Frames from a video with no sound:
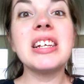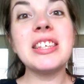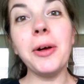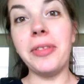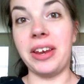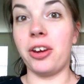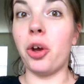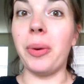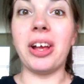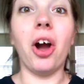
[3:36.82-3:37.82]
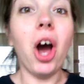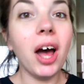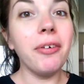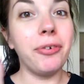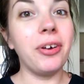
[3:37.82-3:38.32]
So then, going
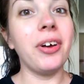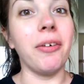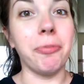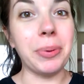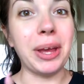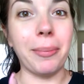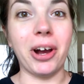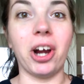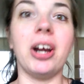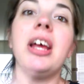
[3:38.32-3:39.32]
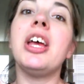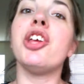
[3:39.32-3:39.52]
off of BMR,